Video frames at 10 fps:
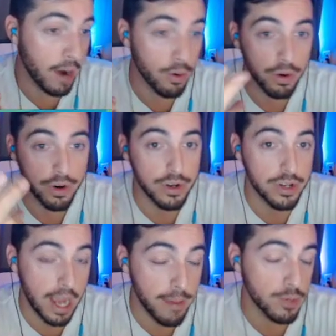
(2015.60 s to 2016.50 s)
our
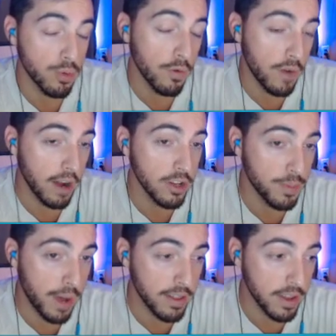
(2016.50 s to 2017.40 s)
damage profile as
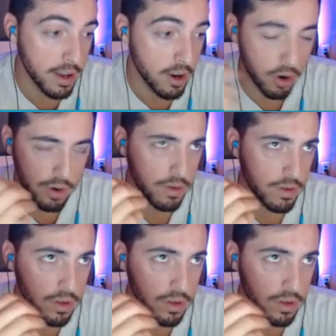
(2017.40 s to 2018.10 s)
badly or